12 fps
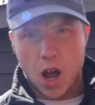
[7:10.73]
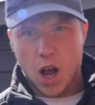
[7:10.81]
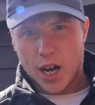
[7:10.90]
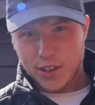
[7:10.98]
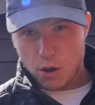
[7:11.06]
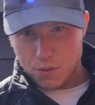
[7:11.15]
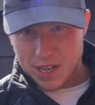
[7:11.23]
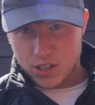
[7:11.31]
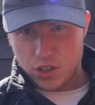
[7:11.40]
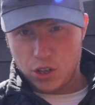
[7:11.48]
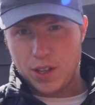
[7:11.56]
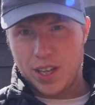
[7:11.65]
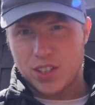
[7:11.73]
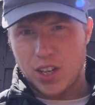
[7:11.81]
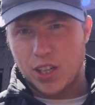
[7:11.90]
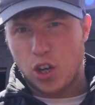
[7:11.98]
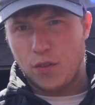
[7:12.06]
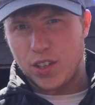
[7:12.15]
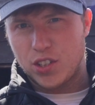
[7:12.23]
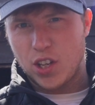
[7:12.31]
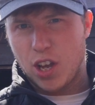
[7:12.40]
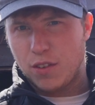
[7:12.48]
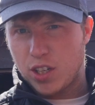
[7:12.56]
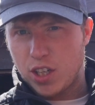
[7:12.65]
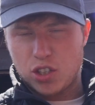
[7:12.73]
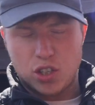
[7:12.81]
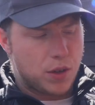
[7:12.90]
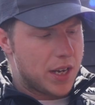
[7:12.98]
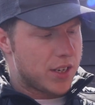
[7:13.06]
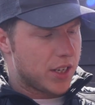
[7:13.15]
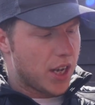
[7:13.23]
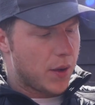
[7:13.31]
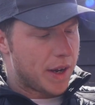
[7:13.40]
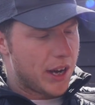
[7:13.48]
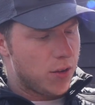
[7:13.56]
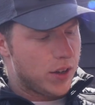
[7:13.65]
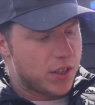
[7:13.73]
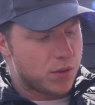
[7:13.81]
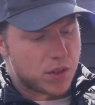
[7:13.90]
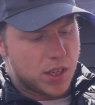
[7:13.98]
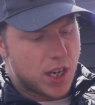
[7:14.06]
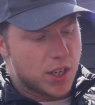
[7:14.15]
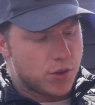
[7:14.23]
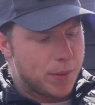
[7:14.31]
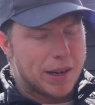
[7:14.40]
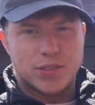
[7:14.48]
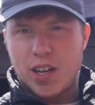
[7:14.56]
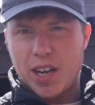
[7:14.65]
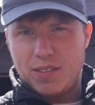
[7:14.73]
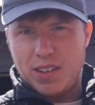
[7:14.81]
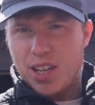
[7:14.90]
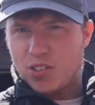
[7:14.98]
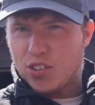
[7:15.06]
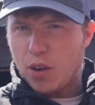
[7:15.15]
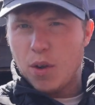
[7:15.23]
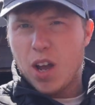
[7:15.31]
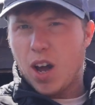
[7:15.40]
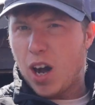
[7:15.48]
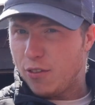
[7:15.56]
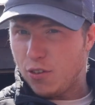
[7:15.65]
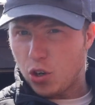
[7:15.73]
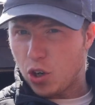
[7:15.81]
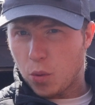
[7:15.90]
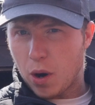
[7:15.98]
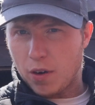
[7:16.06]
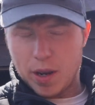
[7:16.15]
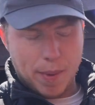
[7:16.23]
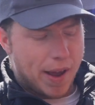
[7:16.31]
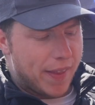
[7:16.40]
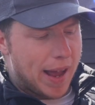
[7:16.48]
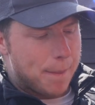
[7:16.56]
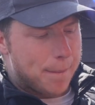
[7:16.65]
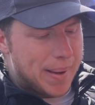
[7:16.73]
I don't need to do this. I got this service only 2 years ago. I know these ones last for about 5 years, so I've not got to worry about that.